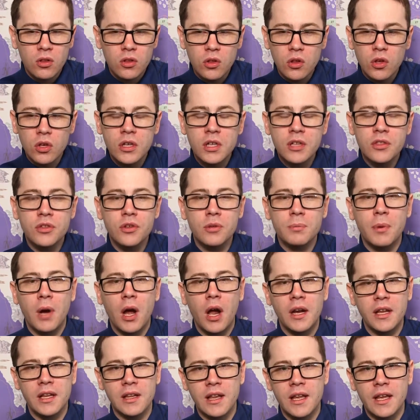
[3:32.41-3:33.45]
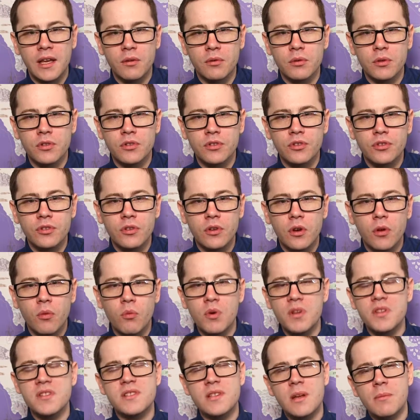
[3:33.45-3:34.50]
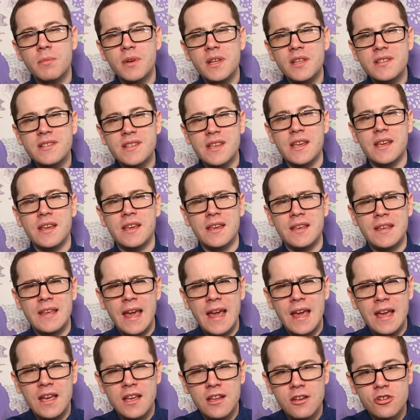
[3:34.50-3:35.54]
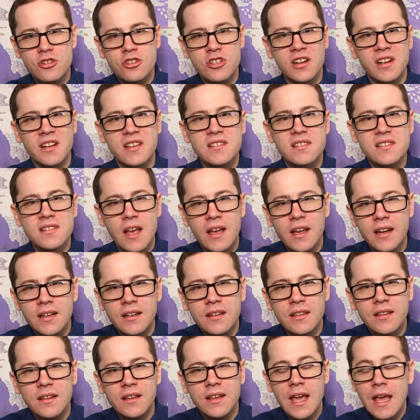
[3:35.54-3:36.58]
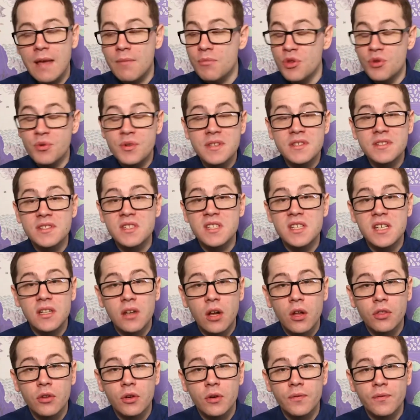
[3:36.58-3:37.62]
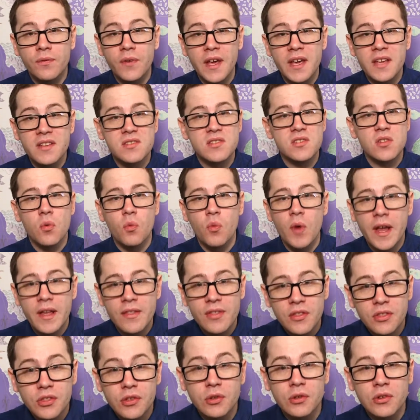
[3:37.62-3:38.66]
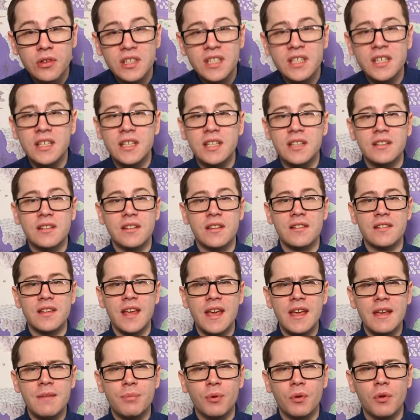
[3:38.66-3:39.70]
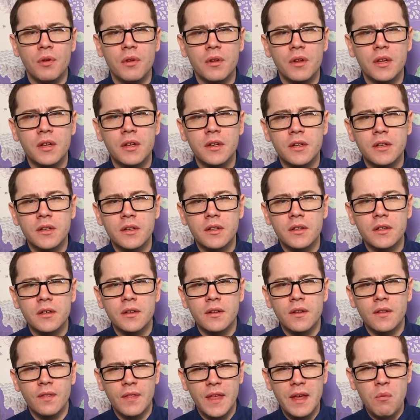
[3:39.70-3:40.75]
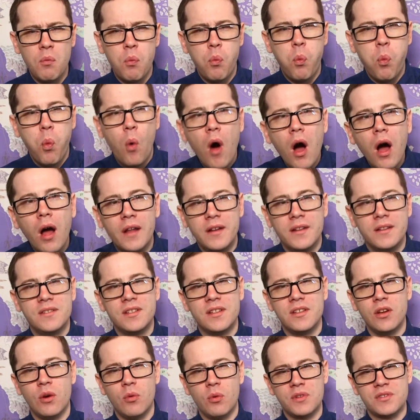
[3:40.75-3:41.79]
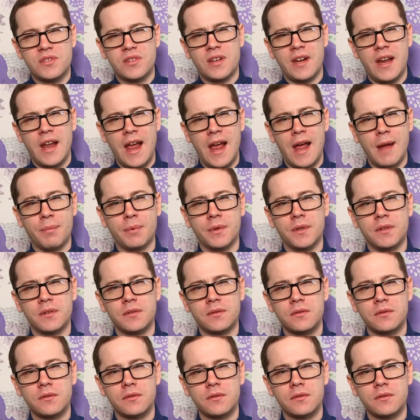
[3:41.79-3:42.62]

look at their body language. When somebody's engaged and excited in the game, you can see it on their face, the way that they're leaning into the table. They want to know what's going to happen.